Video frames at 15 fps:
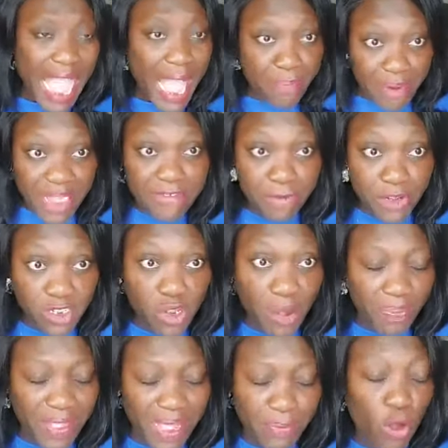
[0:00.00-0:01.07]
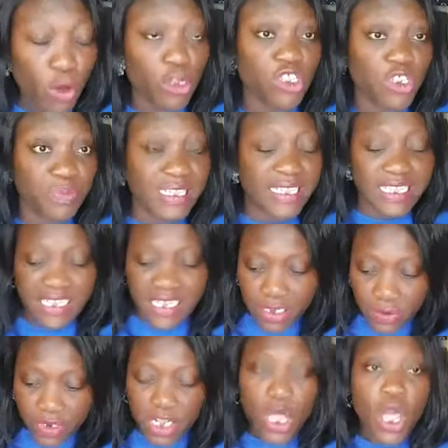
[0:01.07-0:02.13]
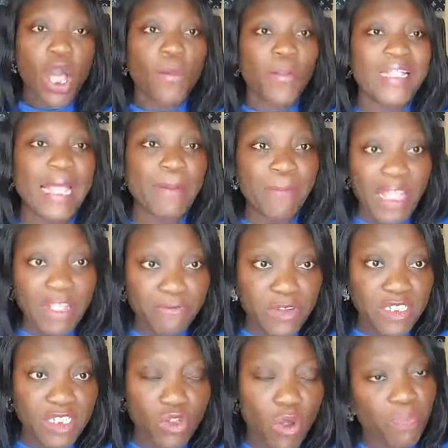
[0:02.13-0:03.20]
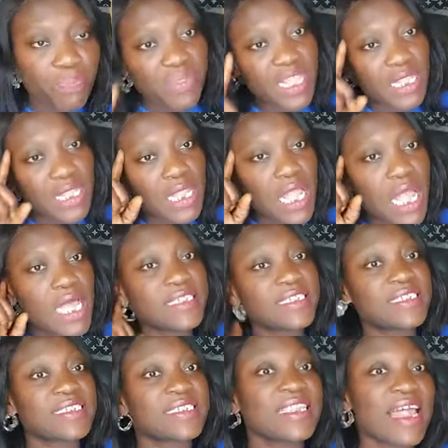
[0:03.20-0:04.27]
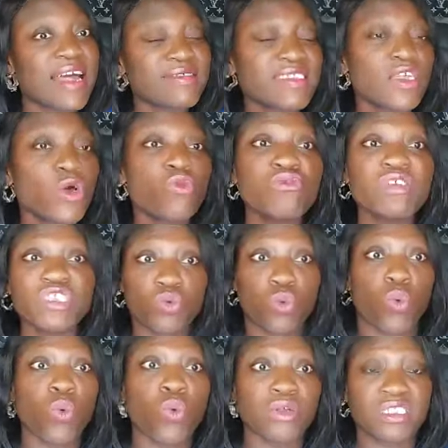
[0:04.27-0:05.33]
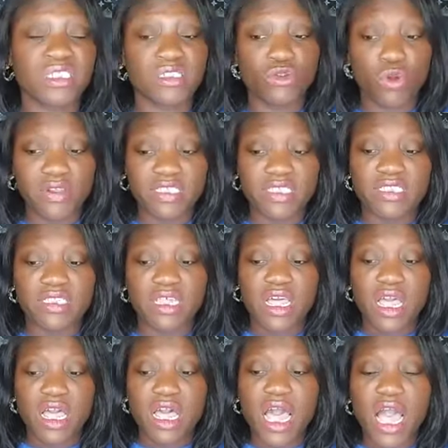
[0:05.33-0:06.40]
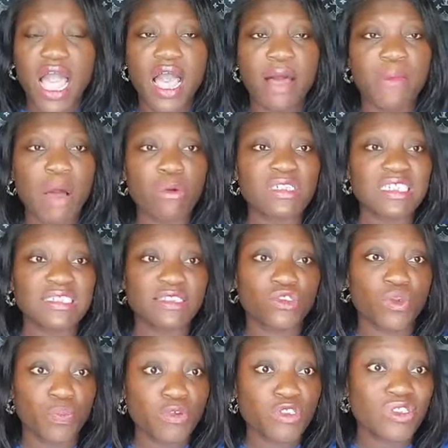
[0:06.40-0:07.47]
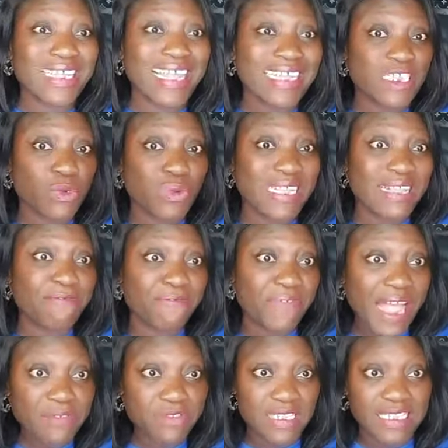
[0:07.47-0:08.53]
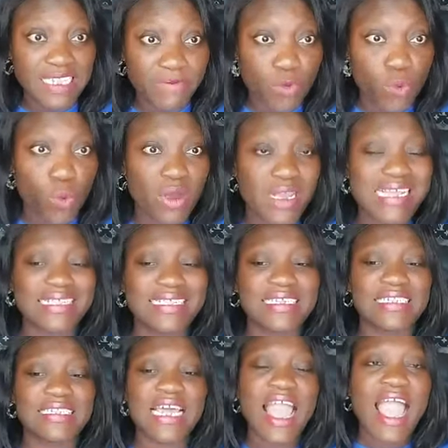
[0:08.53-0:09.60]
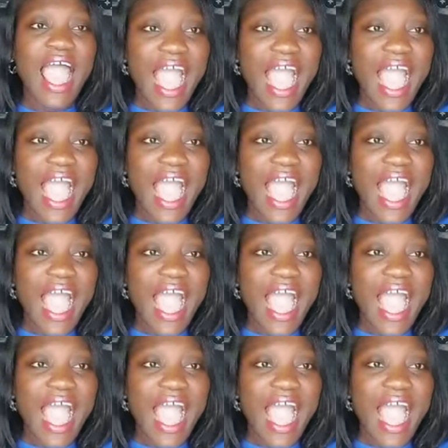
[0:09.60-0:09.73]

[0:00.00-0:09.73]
I paid for something. I'm not going to be detailed, but I paid for something since last year, which was not, I was supposed to get it within 5 to 7 working days.